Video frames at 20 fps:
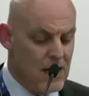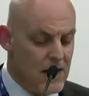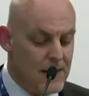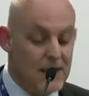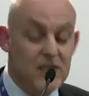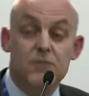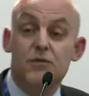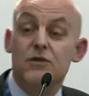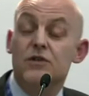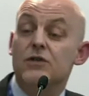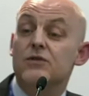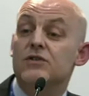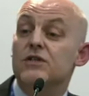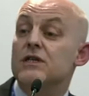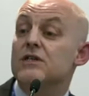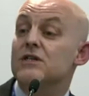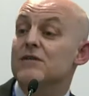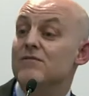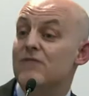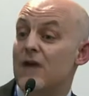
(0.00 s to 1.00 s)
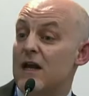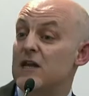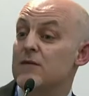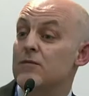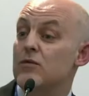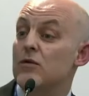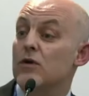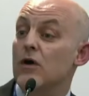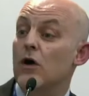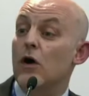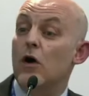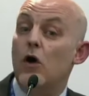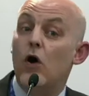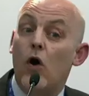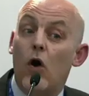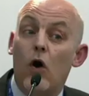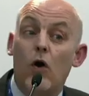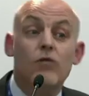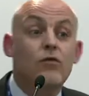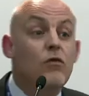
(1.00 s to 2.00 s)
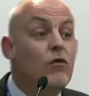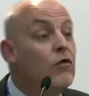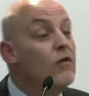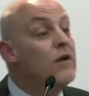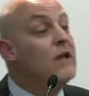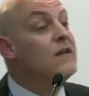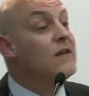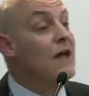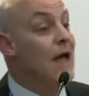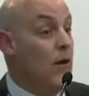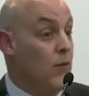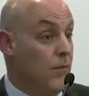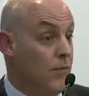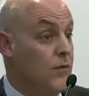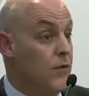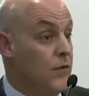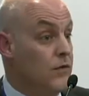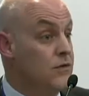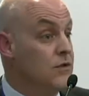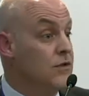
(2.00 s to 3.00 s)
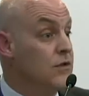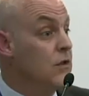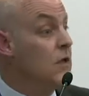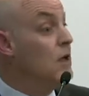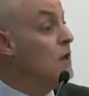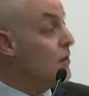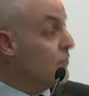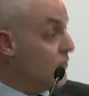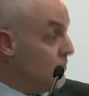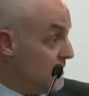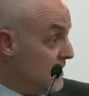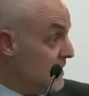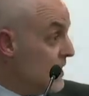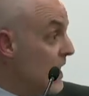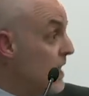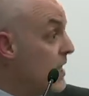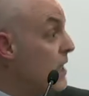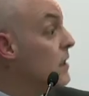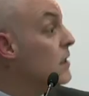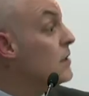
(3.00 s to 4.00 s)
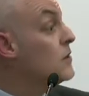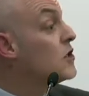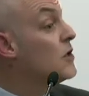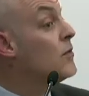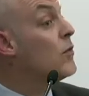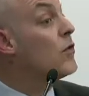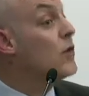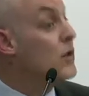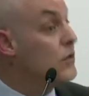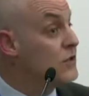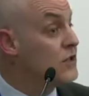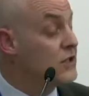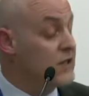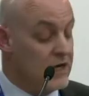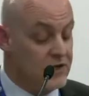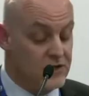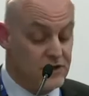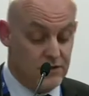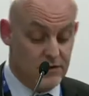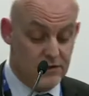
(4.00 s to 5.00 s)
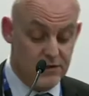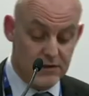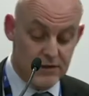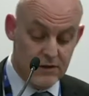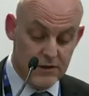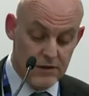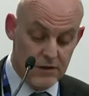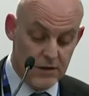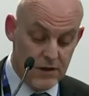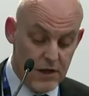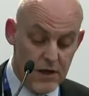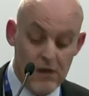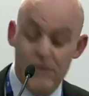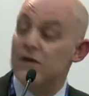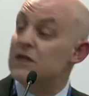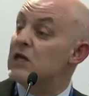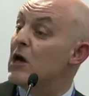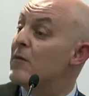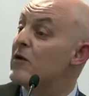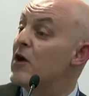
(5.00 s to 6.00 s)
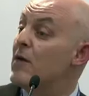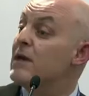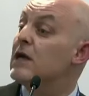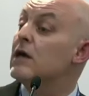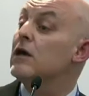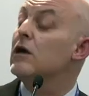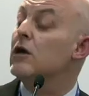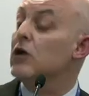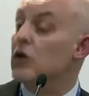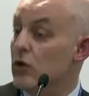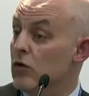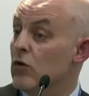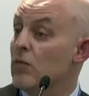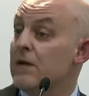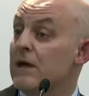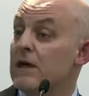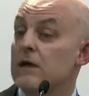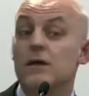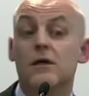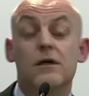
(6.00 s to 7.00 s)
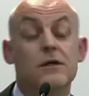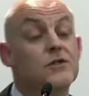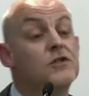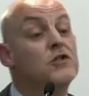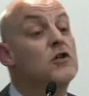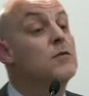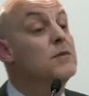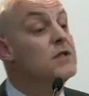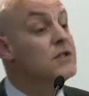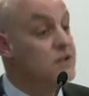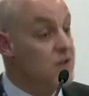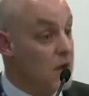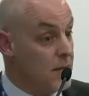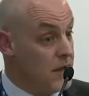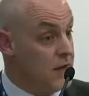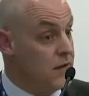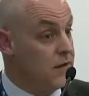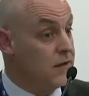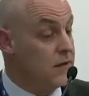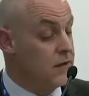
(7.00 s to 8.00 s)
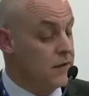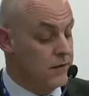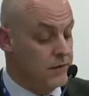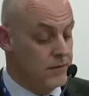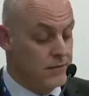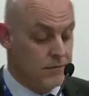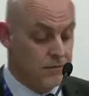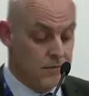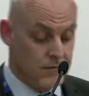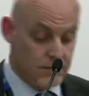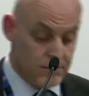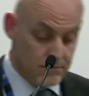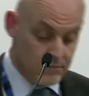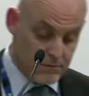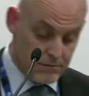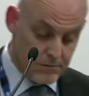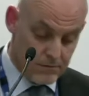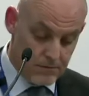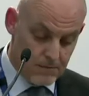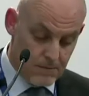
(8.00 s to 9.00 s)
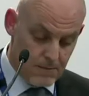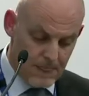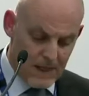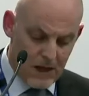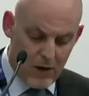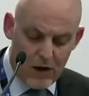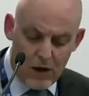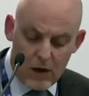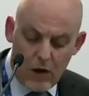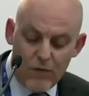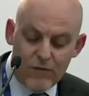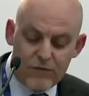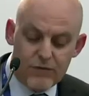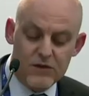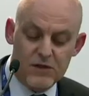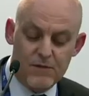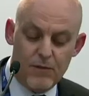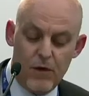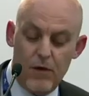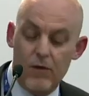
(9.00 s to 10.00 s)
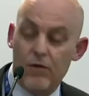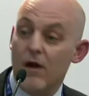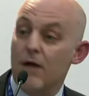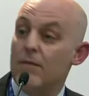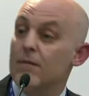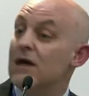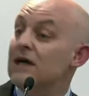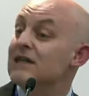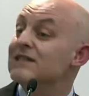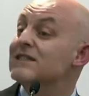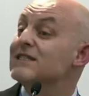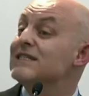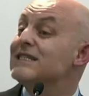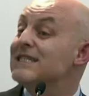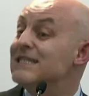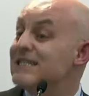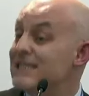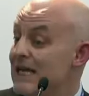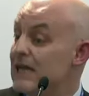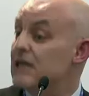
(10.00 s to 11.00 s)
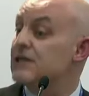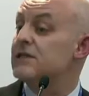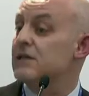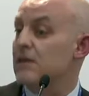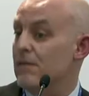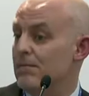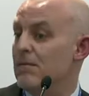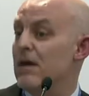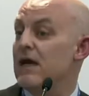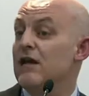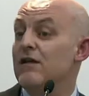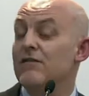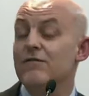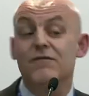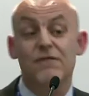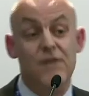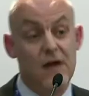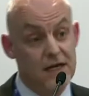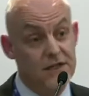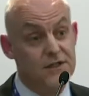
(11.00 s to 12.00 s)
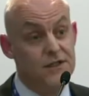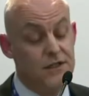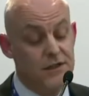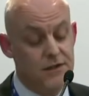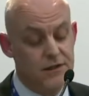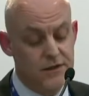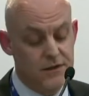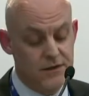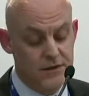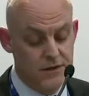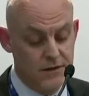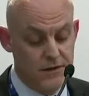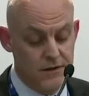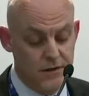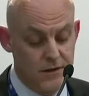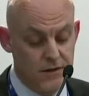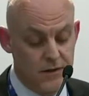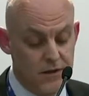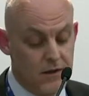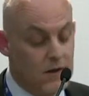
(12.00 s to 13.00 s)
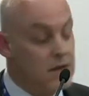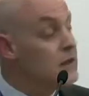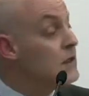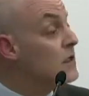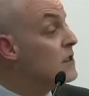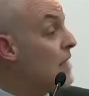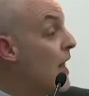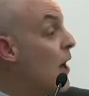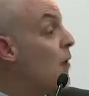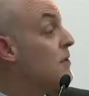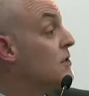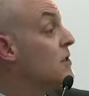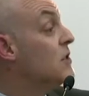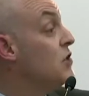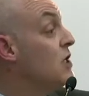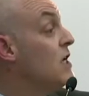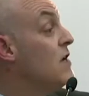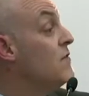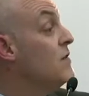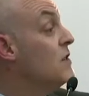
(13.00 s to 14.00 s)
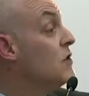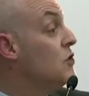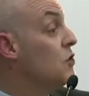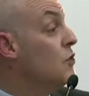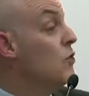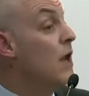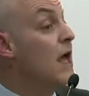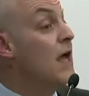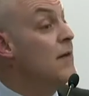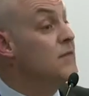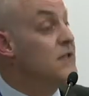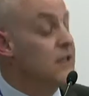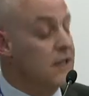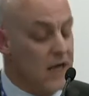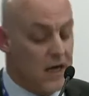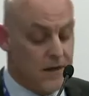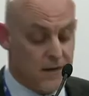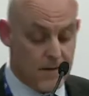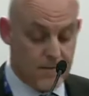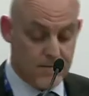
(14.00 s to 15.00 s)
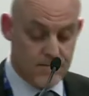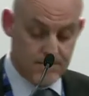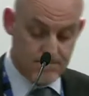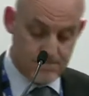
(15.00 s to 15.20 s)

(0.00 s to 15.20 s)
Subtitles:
and that's producing some valuable and concrete outputs from today and tomorrow's sessions for the upcoming European Consumer Summit. Now, our conference programme has six main phases to help us achieve this dual aim together.